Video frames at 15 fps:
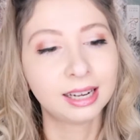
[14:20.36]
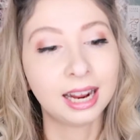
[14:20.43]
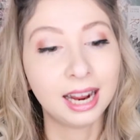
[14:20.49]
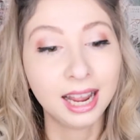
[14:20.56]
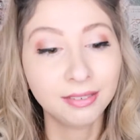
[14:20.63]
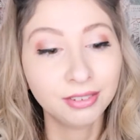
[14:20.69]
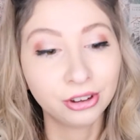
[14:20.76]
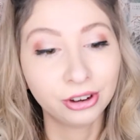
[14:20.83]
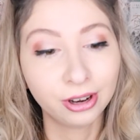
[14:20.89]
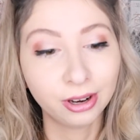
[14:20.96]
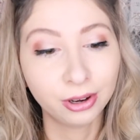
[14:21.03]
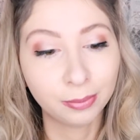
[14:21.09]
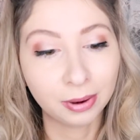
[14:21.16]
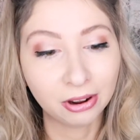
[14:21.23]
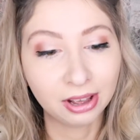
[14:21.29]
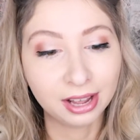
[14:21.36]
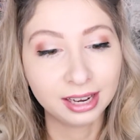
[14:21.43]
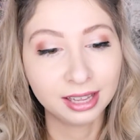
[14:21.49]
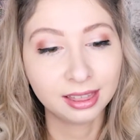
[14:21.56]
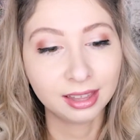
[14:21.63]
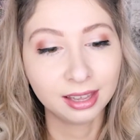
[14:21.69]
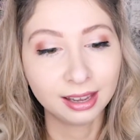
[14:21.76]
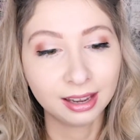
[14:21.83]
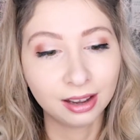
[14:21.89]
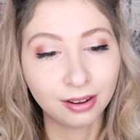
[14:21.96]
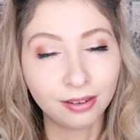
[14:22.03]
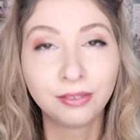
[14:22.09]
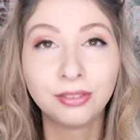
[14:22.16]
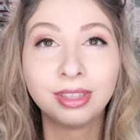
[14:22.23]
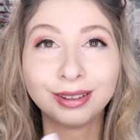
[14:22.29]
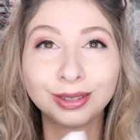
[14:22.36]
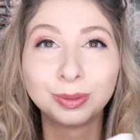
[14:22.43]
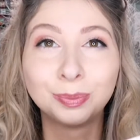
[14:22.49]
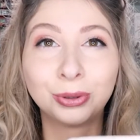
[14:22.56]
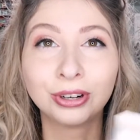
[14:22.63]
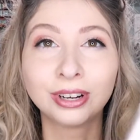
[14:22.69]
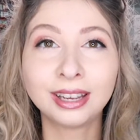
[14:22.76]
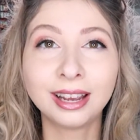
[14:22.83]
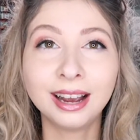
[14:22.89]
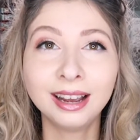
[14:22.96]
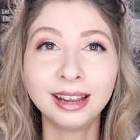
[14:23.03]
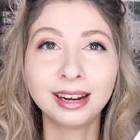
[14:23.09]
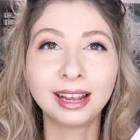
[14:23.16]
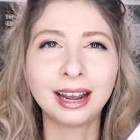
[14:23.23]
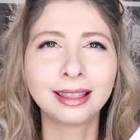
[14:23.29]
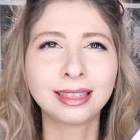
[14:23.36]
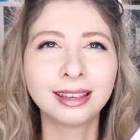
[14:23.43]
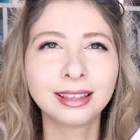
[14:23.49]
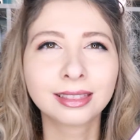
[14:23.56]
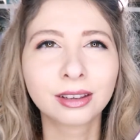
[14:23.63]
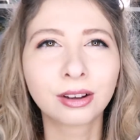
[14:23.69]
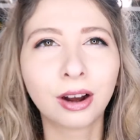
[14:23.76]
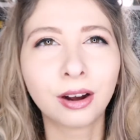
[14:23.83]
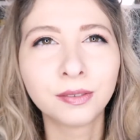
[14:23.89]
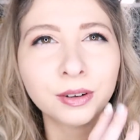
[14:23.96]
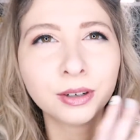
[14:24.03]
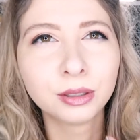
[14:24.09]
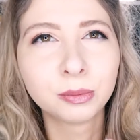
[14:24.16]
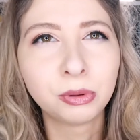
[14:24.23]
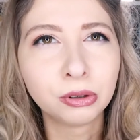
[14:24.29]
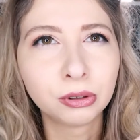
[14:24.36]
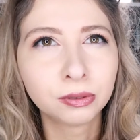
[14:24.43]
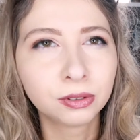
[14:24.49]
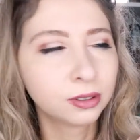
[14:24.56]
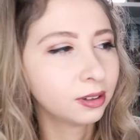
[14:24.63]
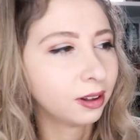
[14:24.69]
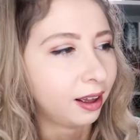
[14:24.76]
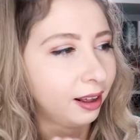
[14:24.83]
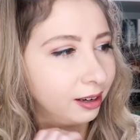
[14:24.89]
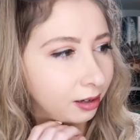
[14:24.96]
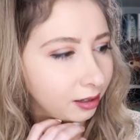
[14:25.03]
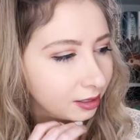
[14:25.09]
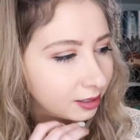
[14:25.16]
I haven't heard about anything of this book yet. I think the cover is beautiful and